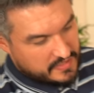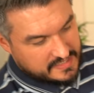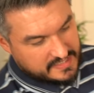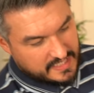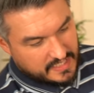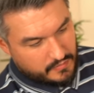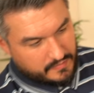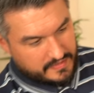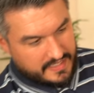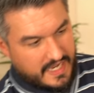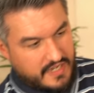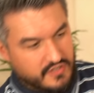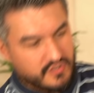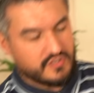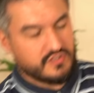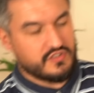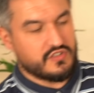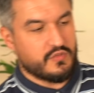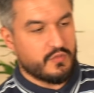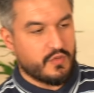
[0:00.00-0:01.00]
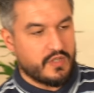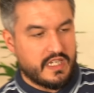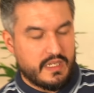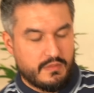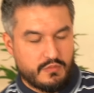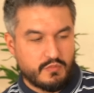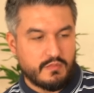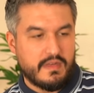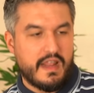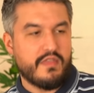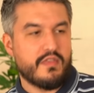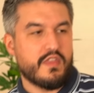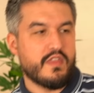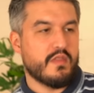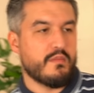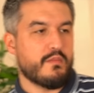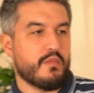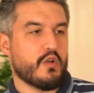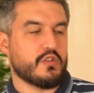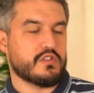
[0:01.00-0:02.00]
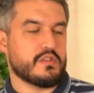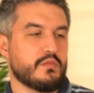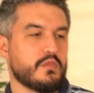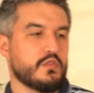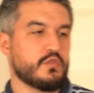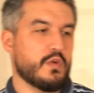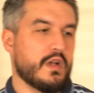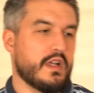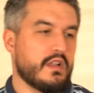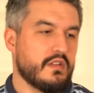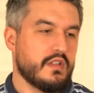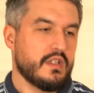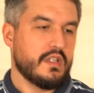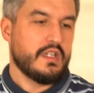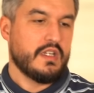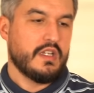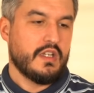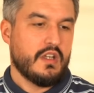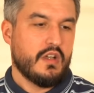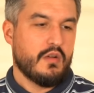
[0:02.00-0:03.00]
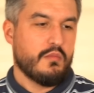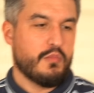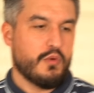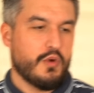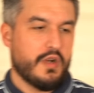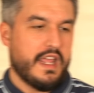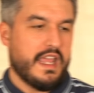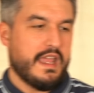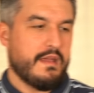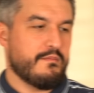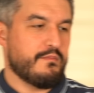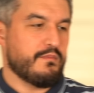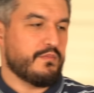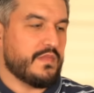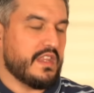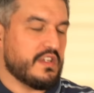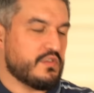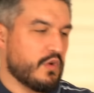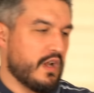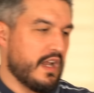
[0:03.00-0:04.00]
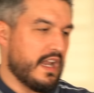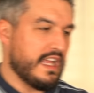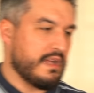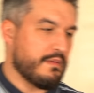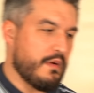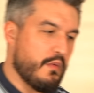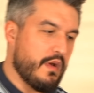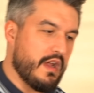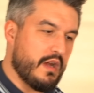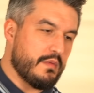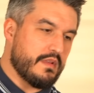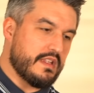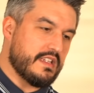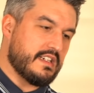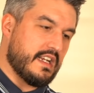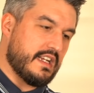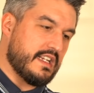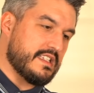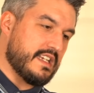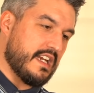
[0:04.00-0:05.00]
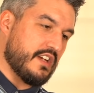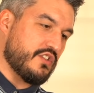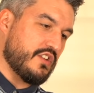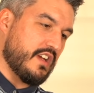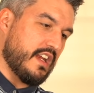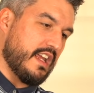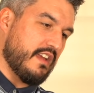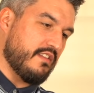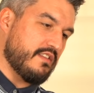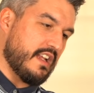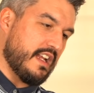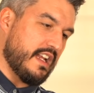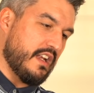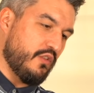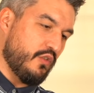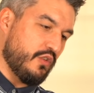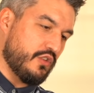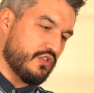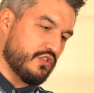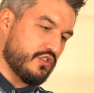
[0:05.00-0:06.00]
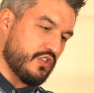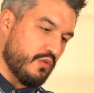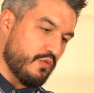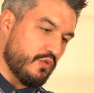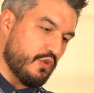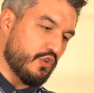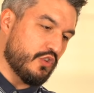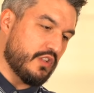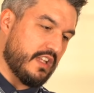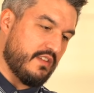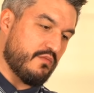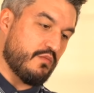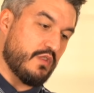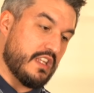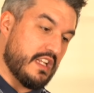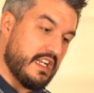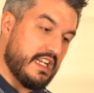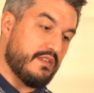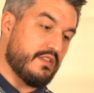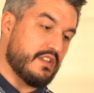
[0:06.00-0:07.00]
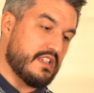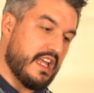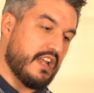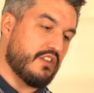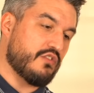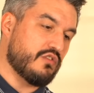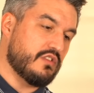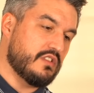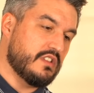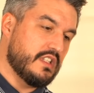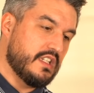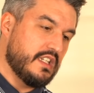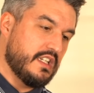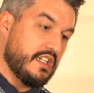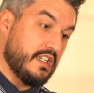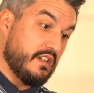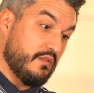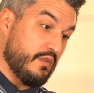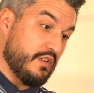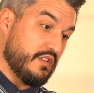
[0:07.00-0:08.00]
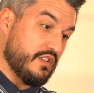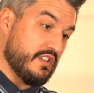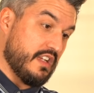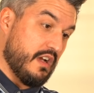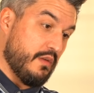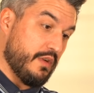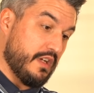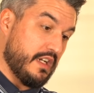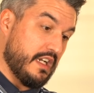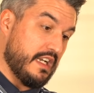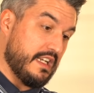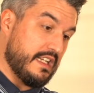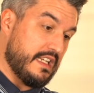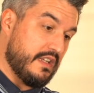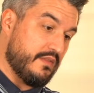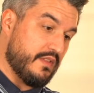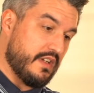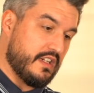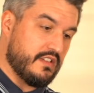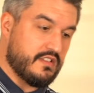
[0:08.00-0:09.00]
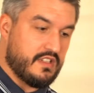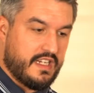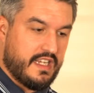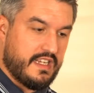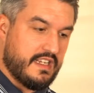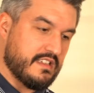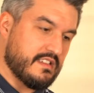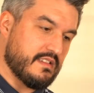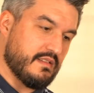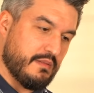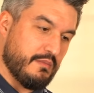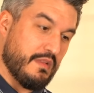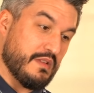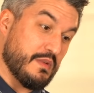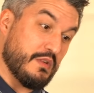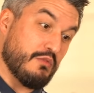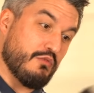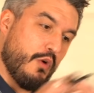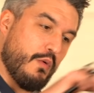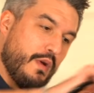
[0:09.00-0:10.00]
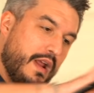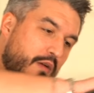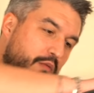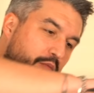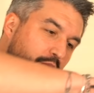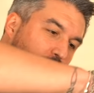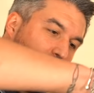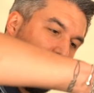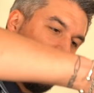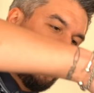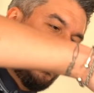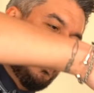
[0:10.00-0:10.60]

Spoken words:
when you tie up the edges and so we'll keep some length in the bottom as well. But this is what I like about working with this kind of texture here is that it looks so good even when you leave it natural, which is how we're going to leave it because again, it's meant to be grown out.